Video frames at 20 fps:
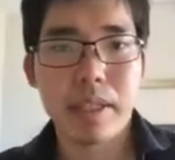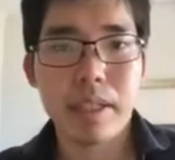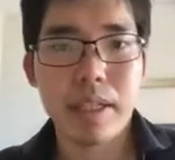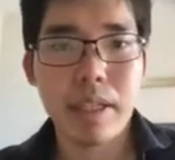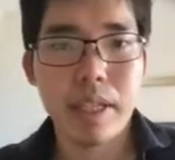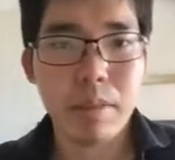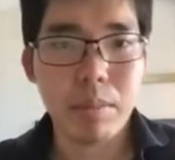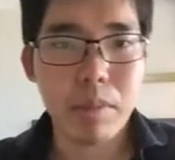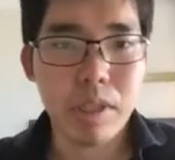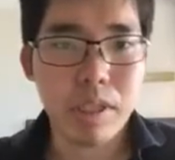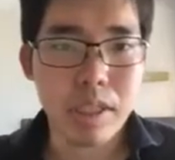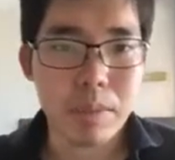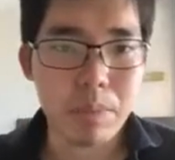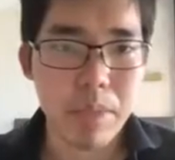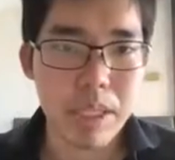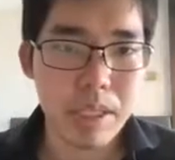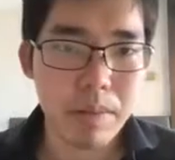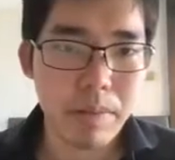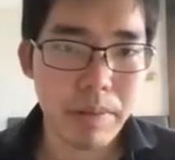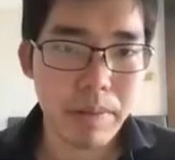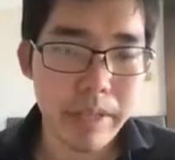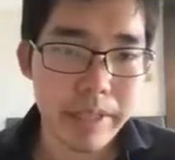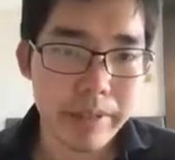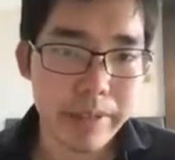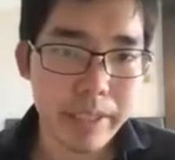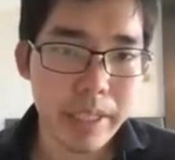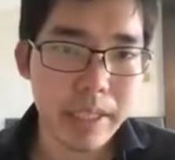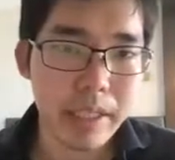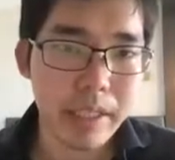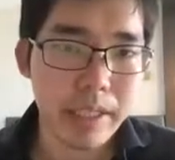More
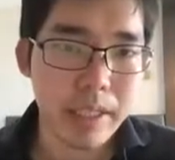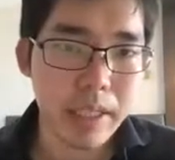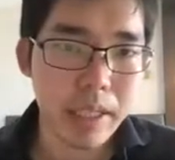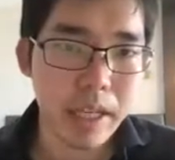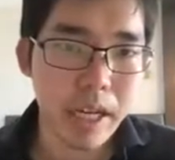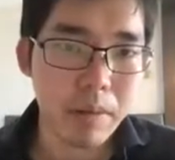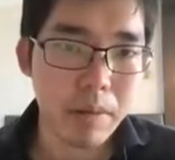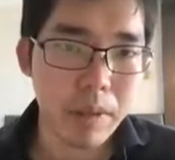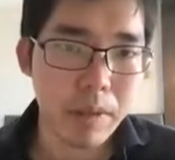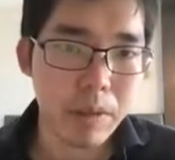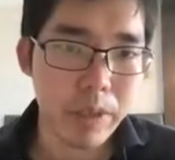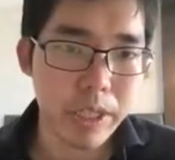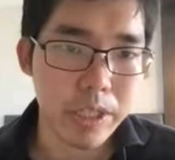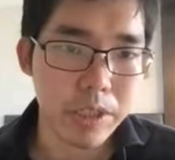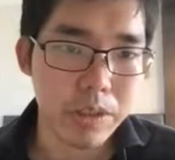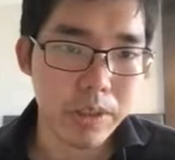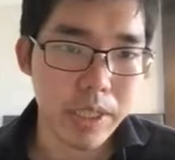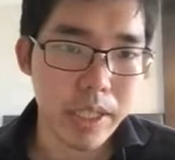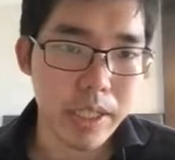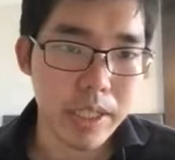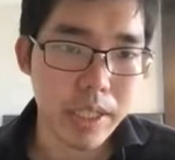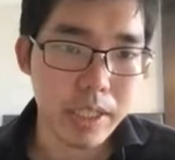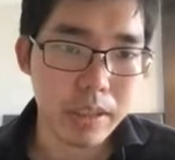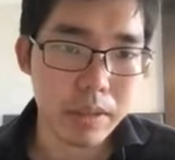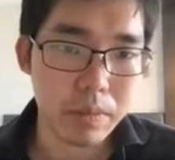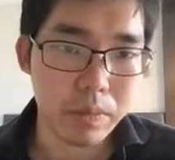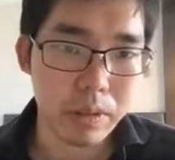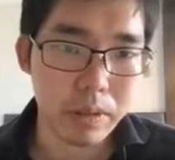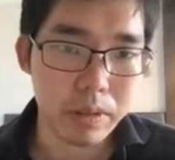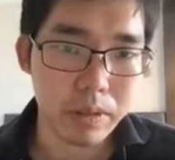specifically, our question is
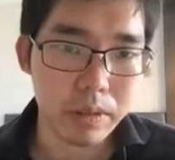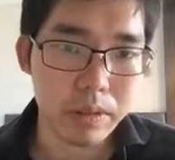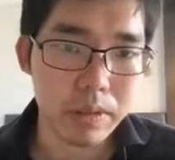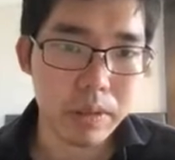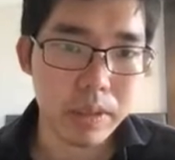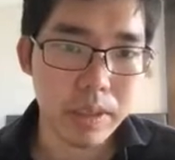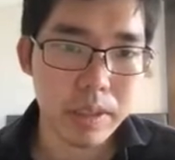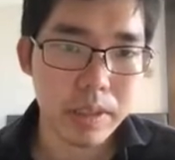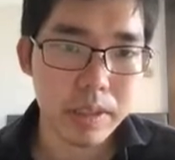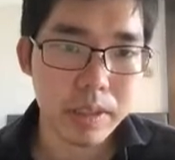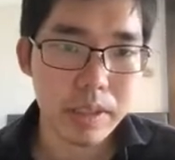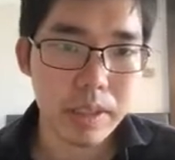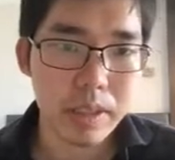as follows.